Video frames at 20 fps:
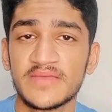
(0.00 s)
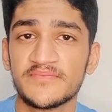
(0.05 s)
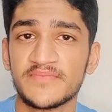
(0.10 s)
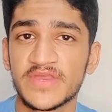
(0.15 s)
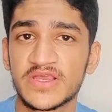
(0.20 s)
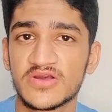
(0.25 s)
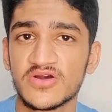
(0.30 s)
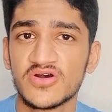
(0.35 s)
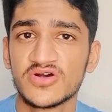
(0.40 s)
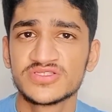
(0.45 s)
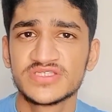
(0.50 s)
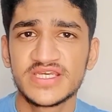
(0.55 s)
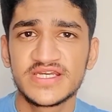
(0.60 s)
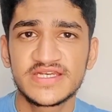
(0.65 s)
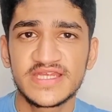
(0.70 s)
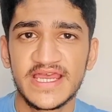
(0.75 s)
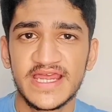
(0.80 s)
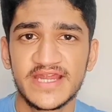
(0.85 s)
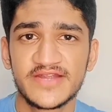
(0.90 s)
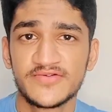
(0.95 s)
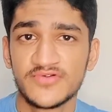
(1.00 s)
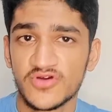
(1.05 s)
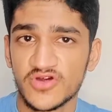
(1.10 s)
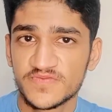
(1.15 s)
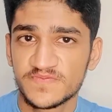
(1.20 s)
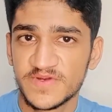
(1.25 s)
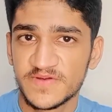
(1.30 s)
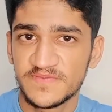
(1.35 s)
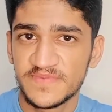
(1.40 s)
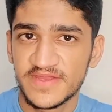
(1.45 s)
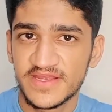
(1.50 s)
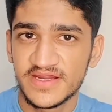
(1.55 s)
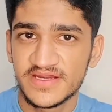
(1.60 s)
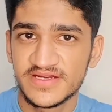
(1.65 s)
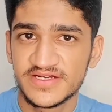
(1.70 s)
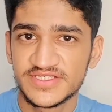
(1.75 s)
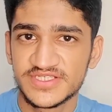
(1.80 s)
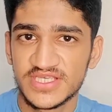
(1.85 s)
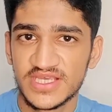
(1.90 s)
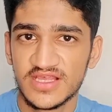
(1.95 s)
because it had not prepared
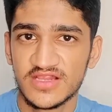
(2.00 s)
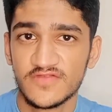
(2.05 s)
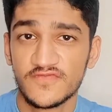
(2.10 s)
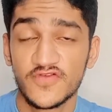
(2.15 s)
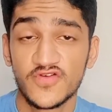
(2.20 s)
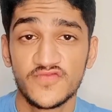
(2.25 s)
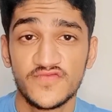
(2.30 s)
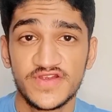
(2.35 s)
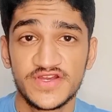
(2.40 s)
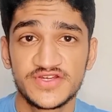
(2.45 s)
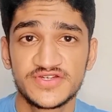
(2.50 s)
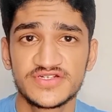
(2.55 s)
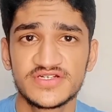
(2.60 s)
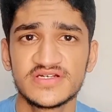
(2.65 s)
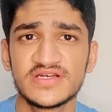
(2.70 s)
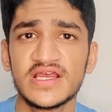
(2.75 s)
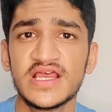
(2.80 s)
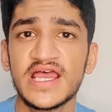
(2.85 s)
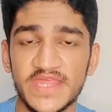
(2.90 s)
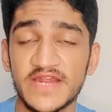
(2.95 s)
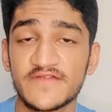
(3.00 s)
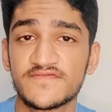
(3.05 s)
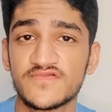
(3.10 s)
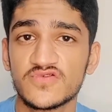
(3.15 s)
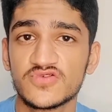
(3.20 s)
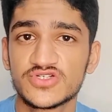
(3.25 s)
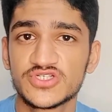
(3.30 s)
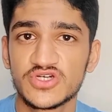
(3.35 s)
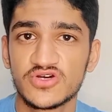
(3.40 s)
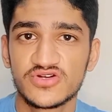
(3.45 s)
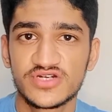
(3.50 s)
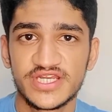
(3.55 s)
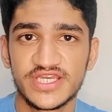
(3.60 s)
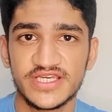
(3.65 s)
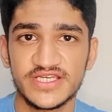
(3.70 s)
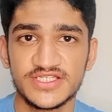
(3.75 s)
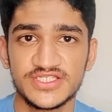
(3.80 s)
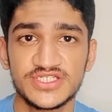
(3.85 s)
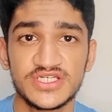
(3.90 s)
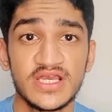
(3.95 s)
itself for winter and food
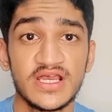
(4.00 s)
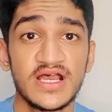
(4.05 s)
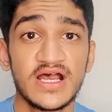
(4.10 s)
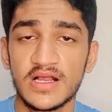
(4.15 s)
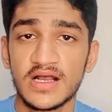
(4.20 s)
shortage.